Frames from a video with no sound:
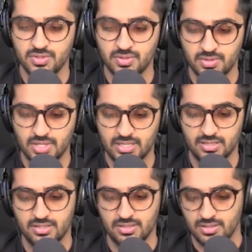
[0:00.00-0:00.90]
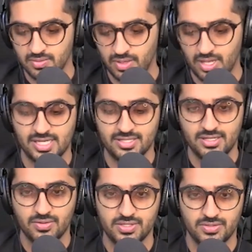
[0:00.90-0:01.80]
you know, like the whole Azadi
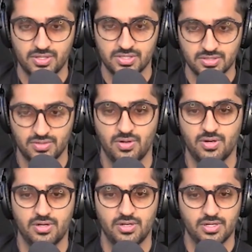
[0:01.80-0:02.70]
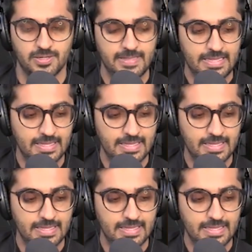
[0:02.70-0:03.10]
Records roster on, uh, yeah.